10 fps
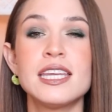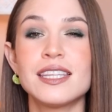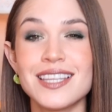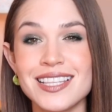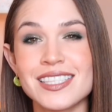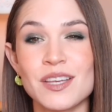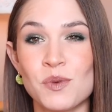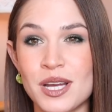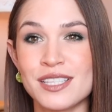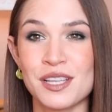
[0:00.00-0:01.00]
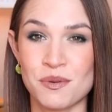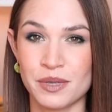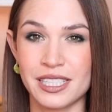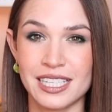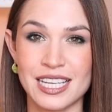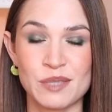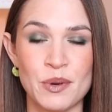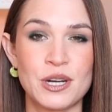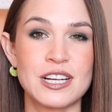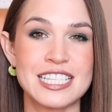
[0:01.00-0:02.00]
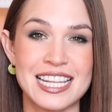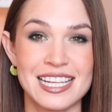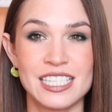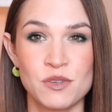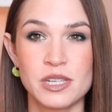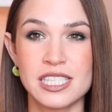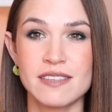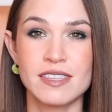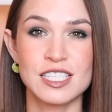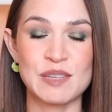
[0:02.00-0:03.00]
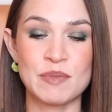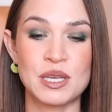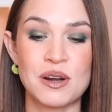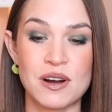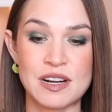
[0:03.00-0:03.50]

This was a really nice product and I did receive this in PR